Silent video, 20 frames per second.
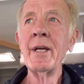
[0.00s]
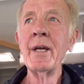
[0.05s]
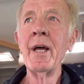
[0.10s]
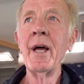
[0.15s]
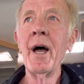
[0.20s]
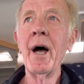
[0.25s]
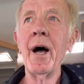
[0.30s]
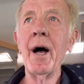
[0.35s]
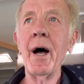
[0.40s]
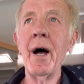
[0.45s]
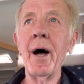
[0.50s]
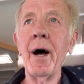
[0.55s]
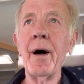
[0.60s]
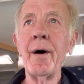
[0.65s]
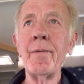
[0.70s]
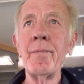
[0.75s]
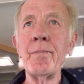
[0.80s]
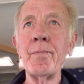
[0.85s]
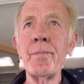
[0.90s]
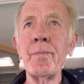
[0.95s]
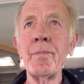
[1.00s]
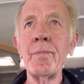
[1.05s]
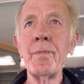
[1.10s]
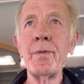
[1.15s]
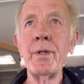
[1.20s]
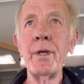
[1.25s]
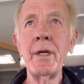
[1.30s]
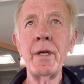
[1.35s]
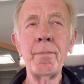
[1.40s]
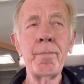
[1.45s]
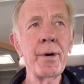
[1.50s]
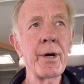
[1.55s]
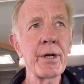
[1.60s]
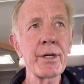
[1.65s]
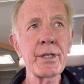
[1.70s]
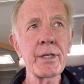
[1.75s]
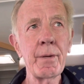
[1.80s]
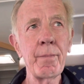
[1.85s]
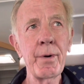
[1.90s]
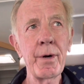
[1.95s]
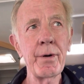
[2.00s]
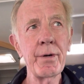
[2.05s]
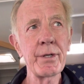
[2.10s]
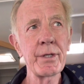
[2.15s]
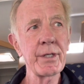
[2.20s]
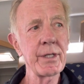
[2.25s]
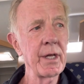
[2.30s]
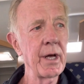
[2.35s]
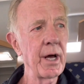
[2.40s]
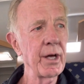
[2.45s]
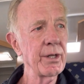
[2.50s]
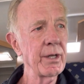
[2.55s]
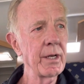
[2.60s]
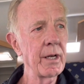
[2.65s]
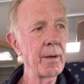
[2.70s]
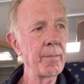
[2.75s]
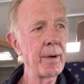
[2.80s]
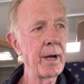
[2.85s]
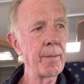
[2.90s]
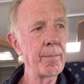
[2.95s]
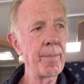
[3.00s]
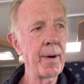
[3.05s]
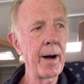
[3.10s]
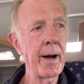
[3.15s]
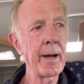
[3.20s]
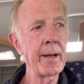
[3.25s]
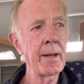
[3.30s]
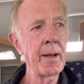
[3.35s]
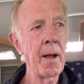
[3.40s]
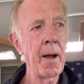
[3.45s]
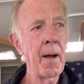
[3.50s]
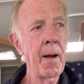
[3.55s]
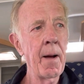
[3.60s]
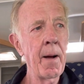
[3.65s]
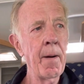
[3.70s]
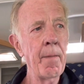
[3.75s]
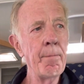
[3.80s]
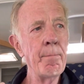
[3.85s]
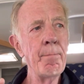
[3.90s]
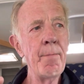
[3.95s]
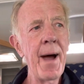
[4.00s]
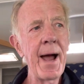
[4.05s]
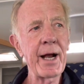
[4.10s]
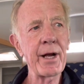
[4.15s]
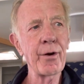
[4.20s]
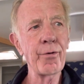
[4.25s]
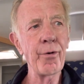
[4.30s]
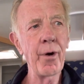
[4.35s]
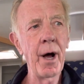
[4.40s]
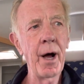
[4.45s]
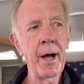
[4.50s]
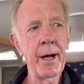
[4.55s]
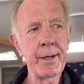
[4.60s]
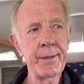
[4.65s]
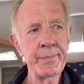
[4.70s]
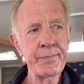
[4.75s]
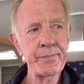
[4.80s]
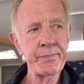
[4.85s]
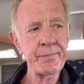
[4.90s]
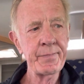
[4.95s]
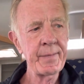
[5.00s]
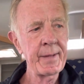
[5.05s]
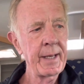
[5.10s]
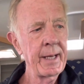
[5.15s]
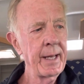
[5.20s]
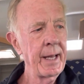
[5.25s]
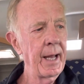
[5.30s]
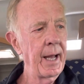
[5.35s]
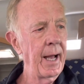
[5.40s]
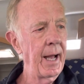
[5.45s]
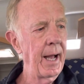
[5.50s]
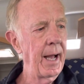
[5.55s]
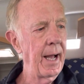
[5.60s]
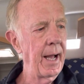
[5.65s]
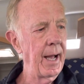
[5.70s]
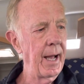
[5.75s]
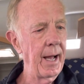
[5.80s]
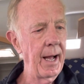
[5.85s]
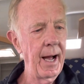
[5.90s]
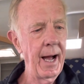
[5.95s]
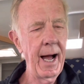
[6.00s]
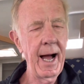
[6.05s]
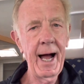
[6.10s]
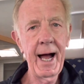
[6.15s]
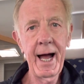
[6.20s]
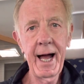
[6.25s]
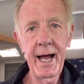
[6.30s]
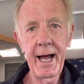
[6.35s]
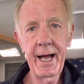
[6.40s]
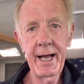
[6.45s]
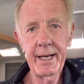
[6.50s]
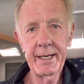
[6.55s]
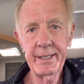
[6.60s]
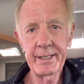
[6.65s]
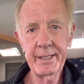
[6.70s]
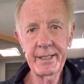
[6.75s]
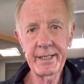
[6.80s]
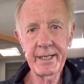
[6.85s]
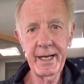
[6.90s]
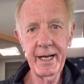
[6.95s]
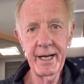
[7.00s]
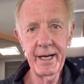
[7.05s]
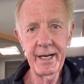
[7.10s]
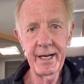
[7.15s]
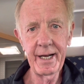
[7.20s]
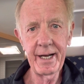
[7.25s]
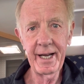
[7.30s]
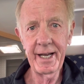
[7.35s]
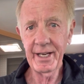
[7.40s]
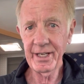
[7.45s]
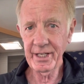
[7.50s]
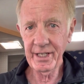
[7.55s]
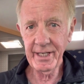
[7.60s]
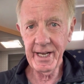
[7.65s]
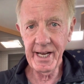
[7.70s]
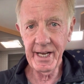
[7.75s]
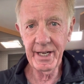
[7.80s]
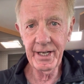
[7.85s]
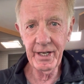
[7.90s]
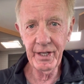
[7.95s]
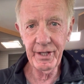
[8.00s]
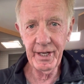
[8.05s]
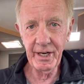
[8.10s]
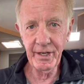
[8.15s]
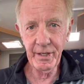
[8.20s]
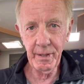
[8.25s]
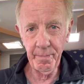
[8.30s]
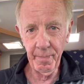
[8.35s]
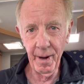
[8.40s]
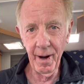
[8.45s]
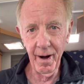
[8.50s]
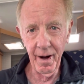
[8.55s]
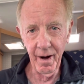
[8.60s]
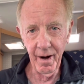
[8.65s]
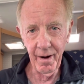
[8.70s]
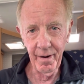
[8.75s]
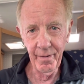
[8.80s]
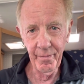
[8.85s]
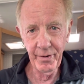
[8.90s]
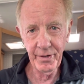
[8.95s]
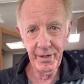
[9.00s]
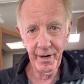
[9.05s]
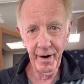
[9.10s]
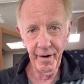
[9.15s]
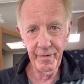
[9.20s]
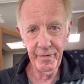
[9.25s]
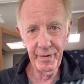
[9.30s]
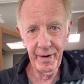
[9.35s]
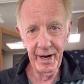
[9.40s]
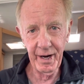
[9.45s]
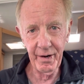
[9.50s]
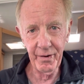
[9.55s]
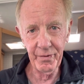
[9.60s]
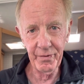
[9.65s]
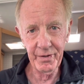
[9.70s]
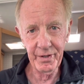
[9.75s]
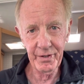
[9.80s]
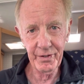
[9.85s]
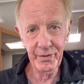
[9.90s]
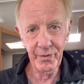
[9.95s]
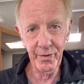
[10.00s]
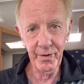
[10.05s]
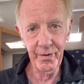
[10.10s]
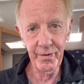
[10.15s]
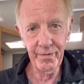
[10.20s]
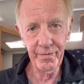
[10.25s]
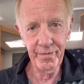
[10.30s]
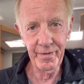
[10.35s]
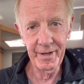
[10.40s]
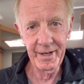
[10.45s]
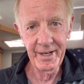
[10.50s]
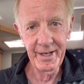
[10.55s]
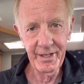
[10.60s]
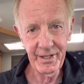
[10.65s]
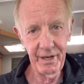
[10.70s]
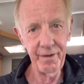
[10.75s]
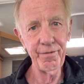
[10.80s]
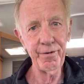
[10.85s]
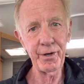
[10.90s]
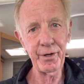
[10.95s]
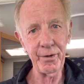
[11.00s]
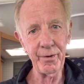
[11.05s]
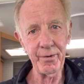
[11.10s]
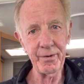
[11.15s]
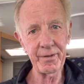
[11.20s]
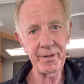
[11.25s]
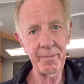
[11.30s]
The Burstner mirrors, I think they're made by Mecra. And it's taking the things apart, which I found sort of difficult.